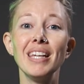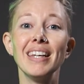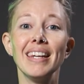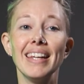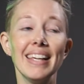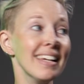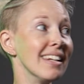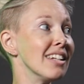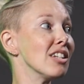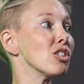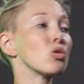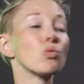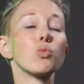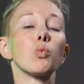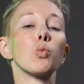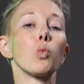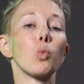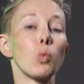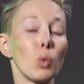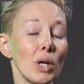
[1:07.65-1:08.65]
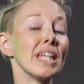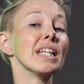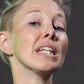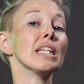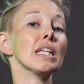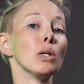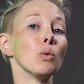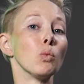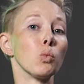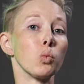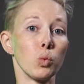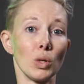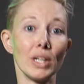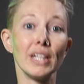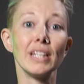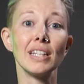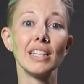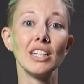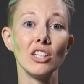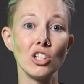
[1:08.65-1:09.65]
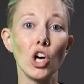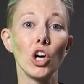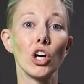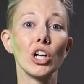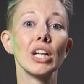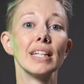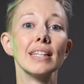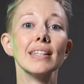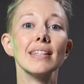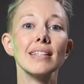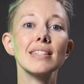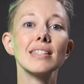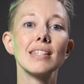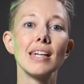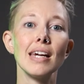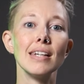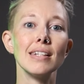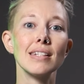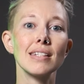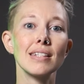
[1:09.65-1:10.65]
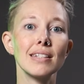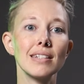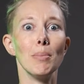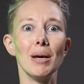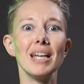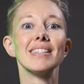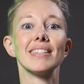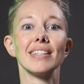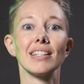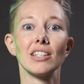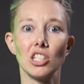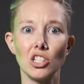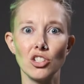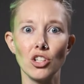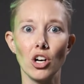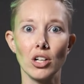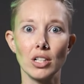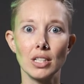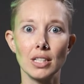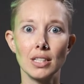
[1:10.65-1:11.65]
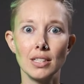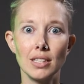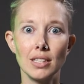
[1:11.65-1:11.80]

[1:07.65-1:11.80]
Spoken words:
mean, it is really, really dark in this tent. Amazingly dark.